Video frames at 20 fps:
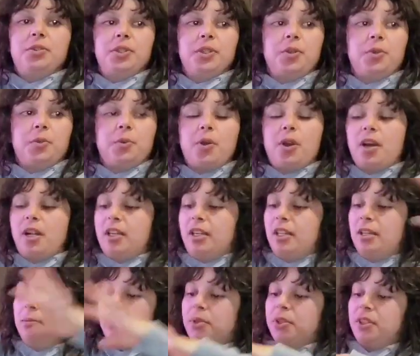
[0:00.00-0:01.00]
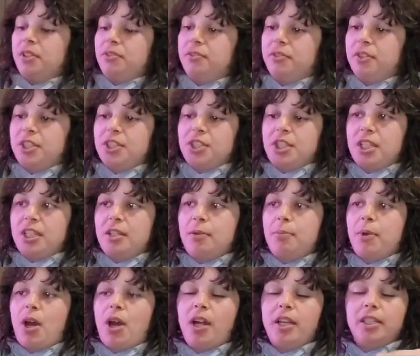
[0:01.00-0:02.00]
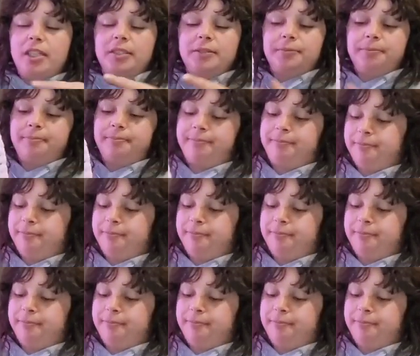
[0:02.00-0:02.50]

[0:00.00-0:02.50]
and go on and then put the fringe at the bottom.